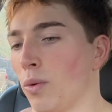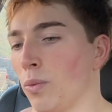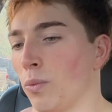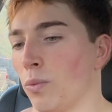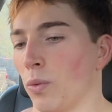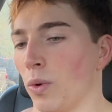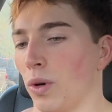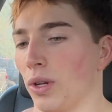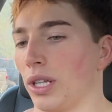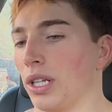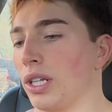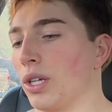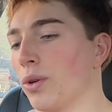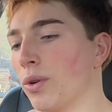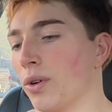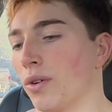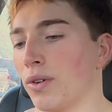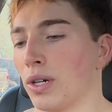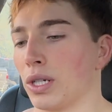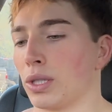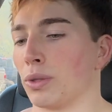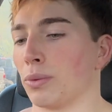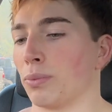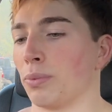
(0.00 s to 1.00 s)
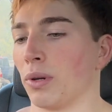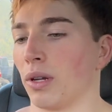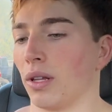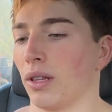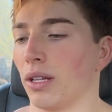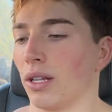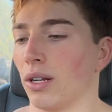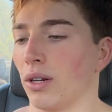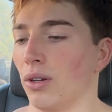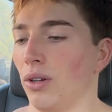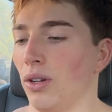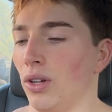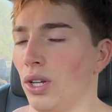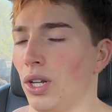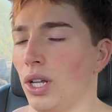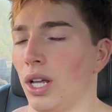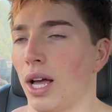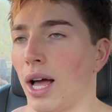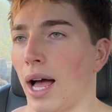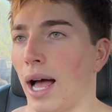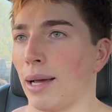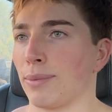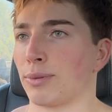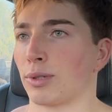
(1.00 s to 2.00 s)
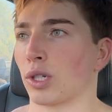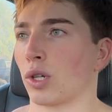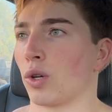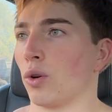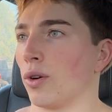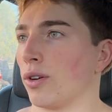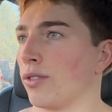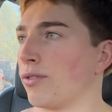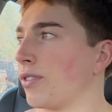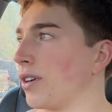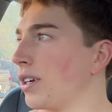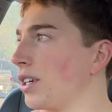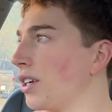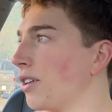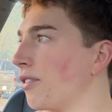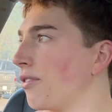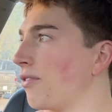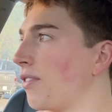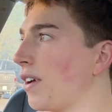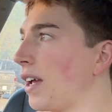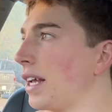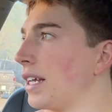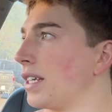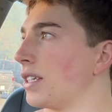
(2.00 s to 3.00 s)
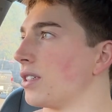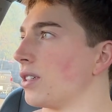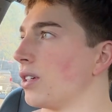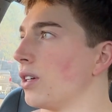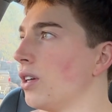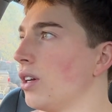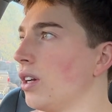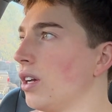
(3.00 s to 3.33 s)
Where the universe will put a little obstacle in front of your face,